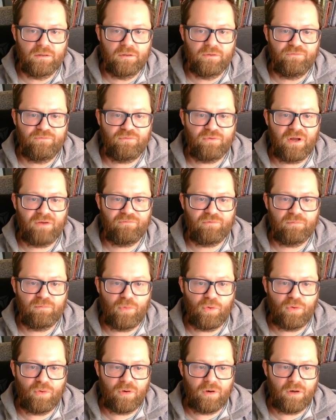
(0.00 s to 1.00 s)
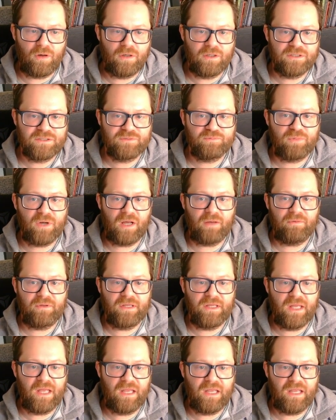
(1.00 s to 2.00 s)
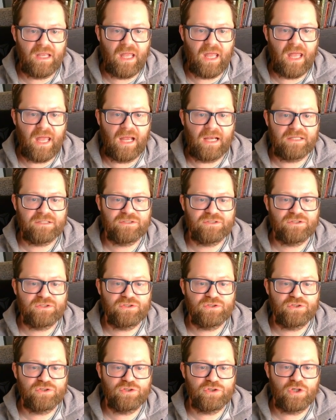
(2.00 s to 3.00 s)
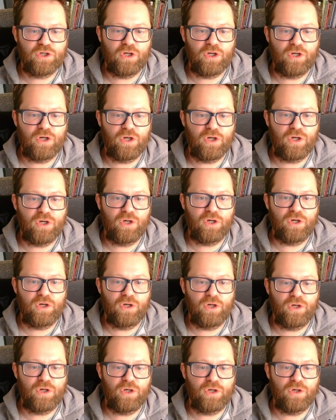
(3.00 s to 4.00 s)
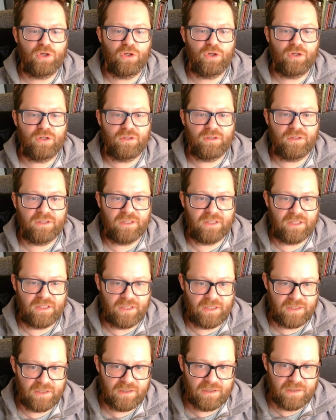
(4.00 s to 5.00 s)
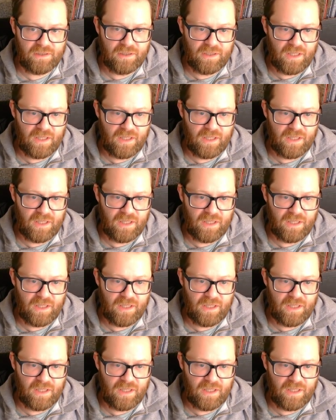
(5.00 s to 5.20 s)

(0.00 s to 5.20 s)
Forevermore is probably externally.